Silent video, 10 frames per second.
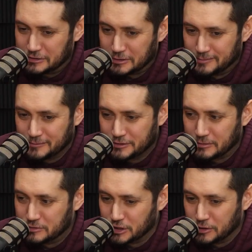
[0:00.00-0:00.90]
me
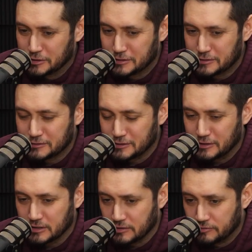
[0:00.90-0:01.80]
some joke, so
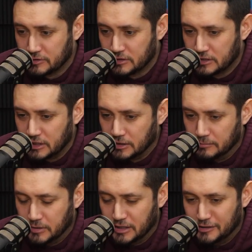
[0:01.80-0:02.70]
I'll give
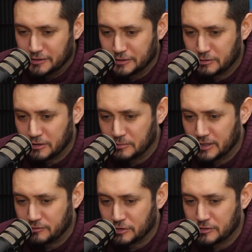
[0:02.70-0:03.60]
him the credit or
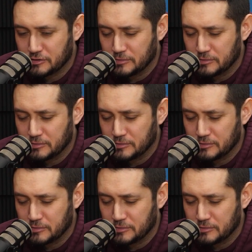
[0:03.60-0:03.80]
whatever.